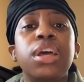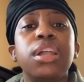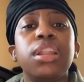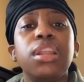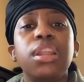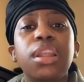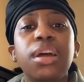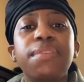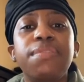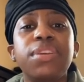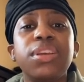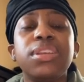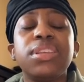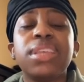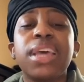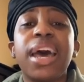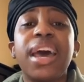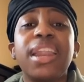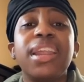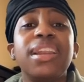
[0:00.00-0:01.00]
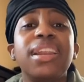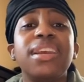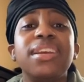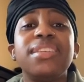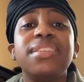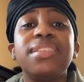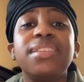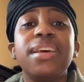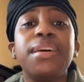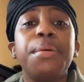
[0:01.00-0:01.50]
loving side and
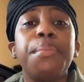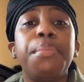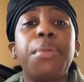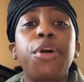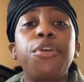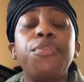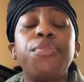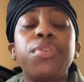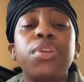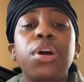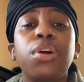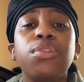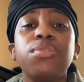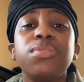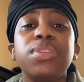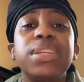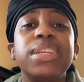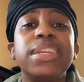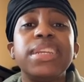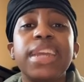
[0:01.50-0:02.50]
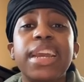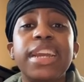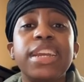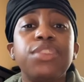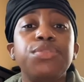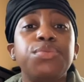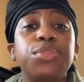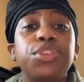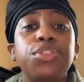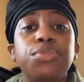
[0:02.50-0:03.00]
accept both of those and
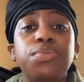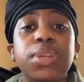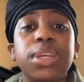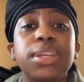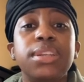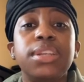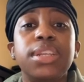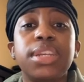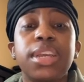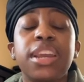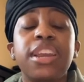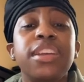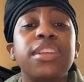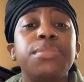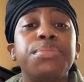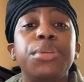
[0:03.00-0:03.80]
change what you need to change.